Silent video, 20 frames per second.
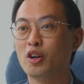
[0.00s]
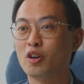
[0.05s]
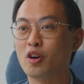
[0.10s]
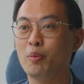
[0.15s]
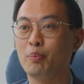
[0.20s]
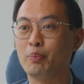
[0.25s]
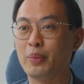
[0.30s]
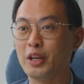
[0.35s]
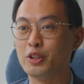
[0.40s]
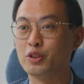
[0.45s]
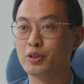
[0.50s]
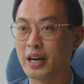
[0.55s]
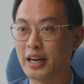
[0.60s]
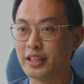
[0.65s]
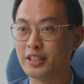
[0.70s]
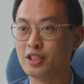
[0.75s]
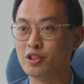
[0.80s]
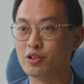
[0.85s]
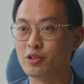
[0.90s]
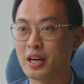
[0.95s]
compared to
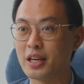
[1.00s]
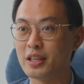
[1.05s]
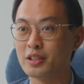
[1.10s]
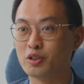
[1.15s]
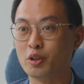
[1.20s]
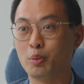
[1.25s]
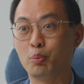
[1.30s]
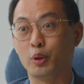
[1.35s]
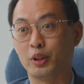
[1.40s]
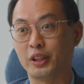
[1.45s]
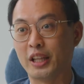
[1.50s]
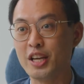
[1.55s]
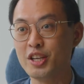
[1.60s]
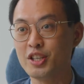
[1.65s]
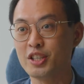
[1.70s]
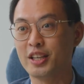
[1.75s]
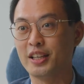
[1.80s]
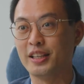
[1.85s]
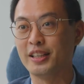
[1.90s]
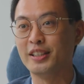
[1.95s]
other drugs. So
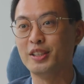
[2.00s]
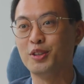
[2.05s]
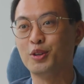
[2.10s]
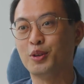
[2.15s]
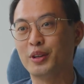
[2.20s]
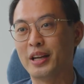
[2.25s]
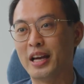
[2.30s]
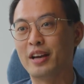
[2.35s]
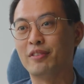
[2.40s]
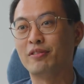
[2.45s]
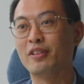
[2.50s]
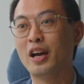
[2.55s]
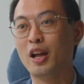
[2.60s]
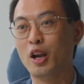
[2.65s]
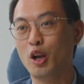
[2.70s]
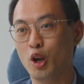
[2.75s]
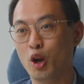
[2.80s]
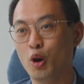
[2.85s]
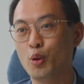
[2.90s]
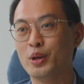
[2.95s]
potentially you could have
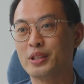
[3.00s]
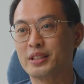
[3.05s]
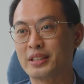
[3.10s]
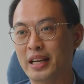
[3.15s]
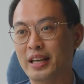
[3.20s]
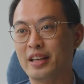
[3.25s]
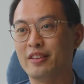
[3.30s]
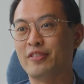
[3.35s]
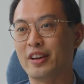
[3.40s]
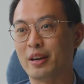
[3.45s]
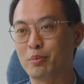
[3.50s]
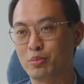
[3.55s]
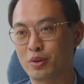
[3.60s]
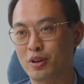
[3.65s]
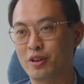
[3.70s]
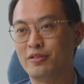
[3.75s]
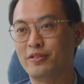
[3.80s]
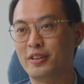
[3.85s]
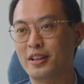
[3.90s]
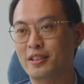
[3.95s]
lower side effect
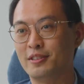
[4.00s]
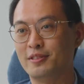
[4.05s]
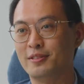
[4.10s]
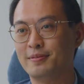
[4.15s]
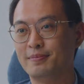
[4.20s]
profile.